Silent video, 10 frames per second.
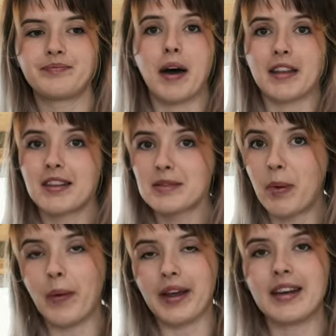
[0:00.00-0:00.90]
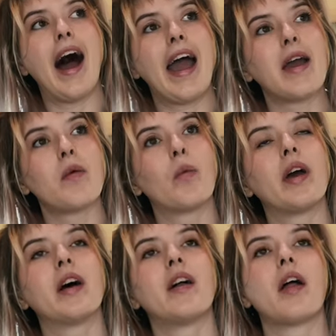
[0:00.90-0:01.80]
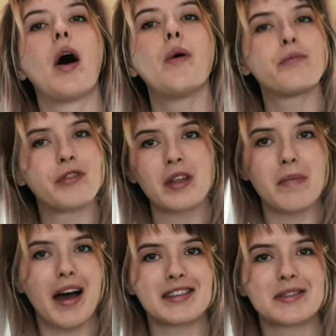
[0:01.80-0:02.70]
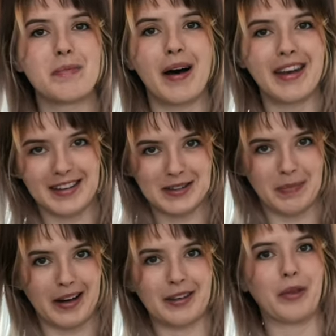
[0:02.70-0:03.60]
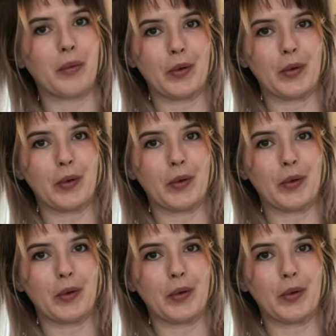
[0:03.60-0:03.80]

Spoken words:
but at this point, I will hope for the best but expect the